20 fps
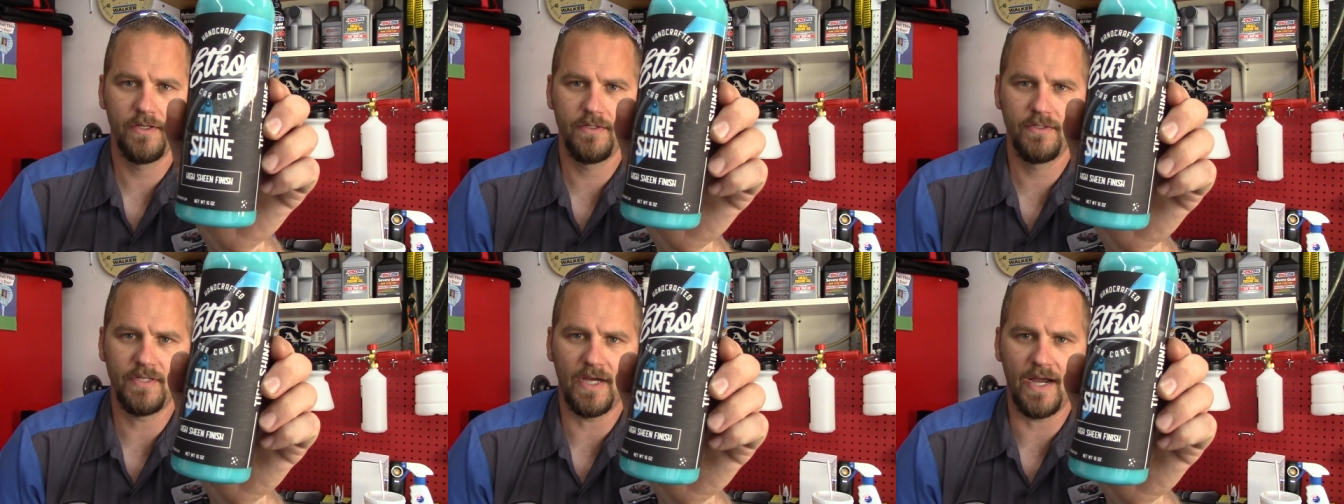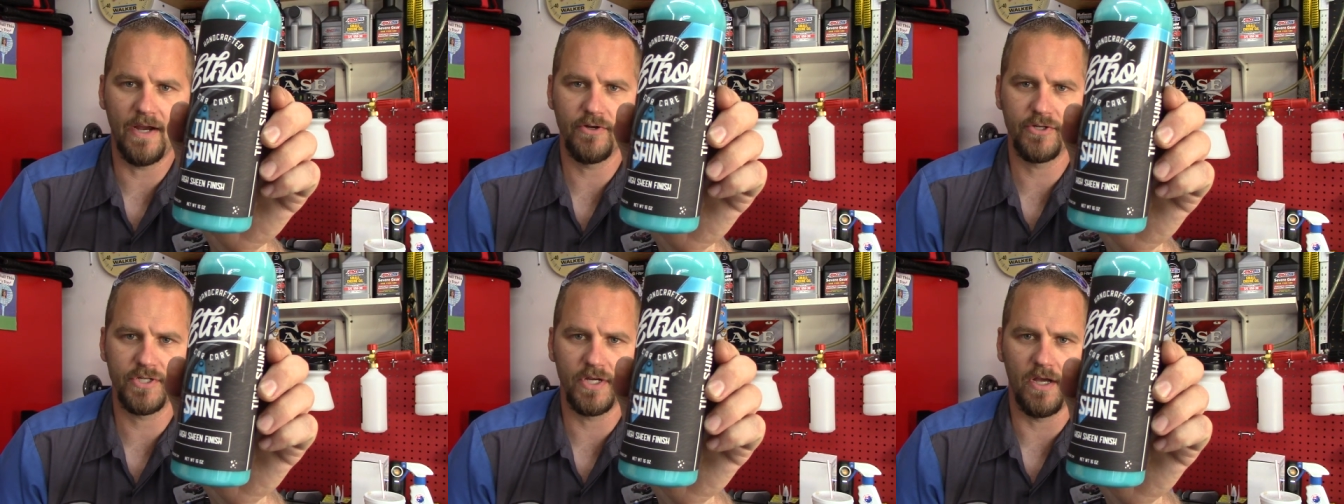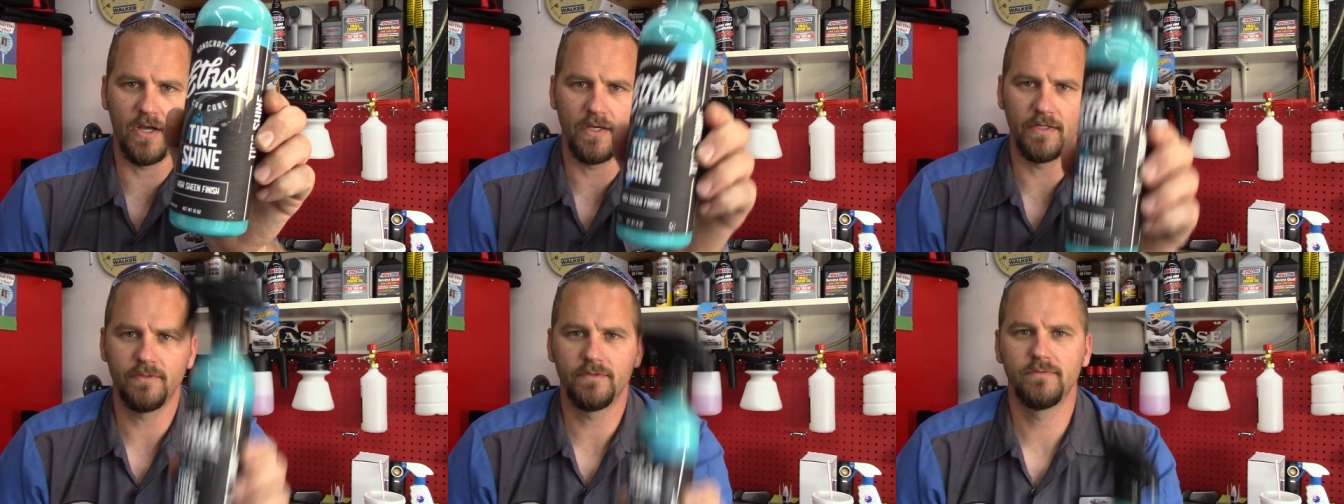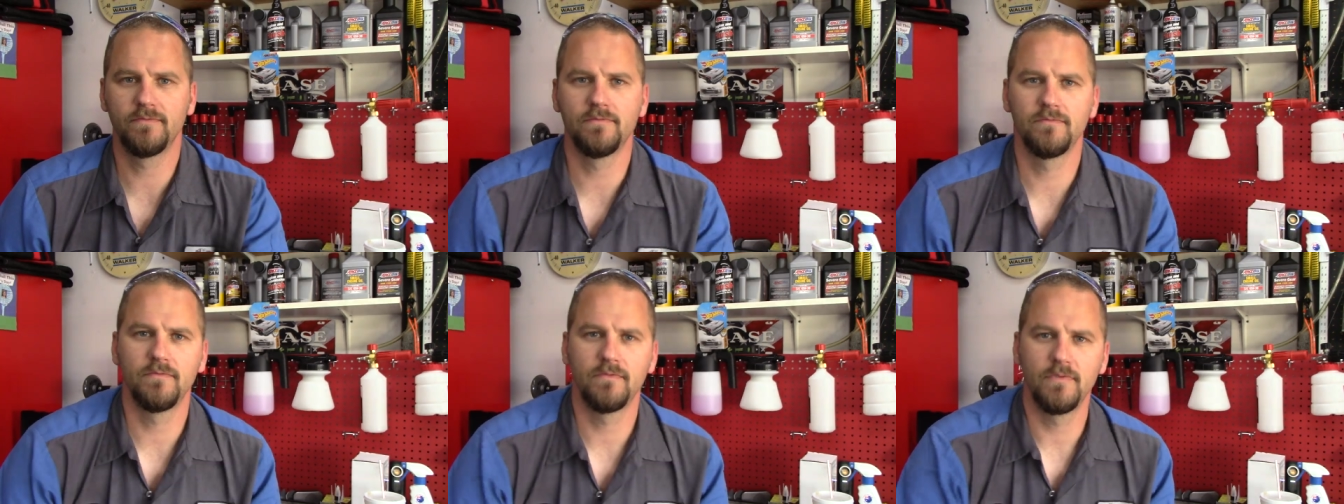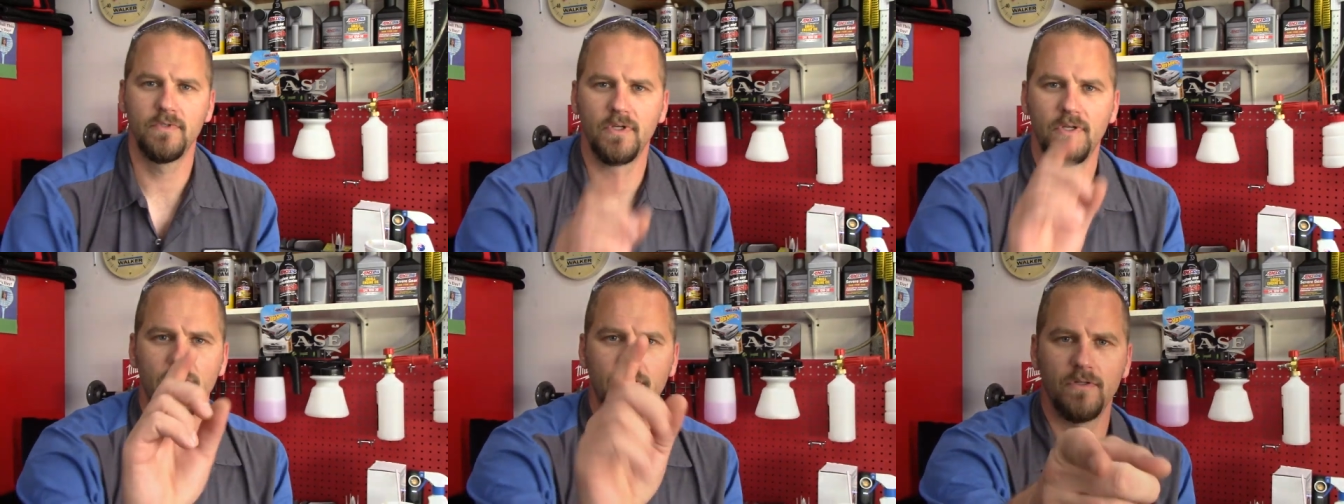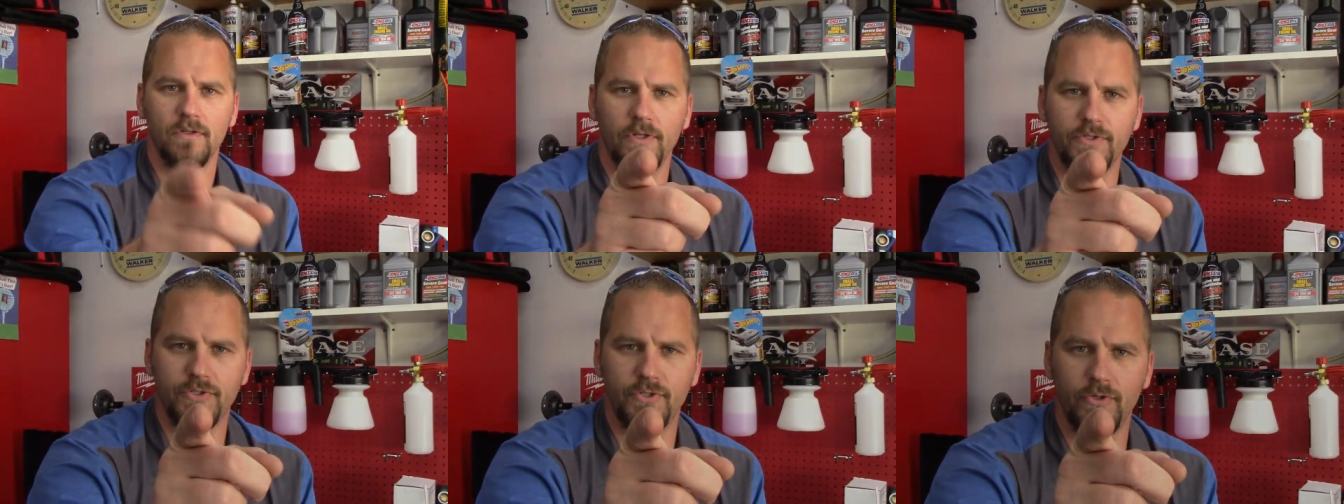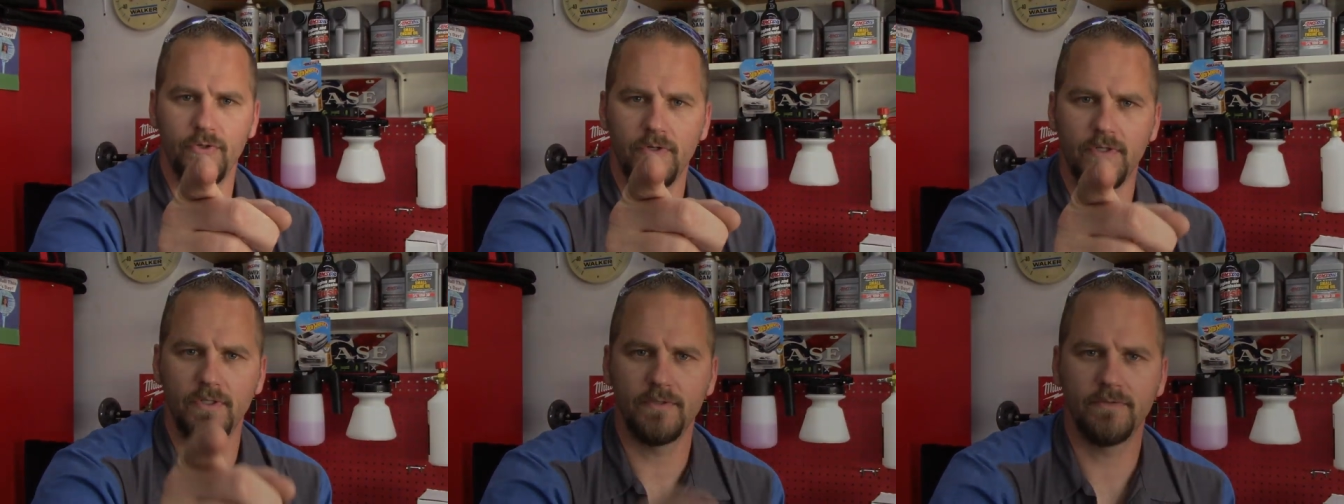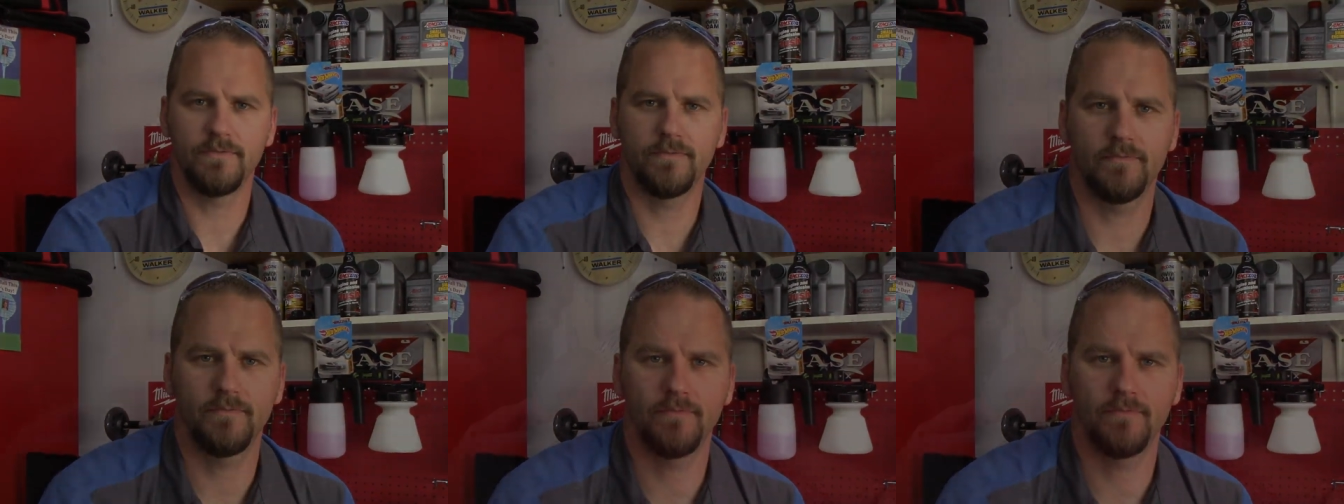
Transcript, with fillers: tire shine. Let's do it.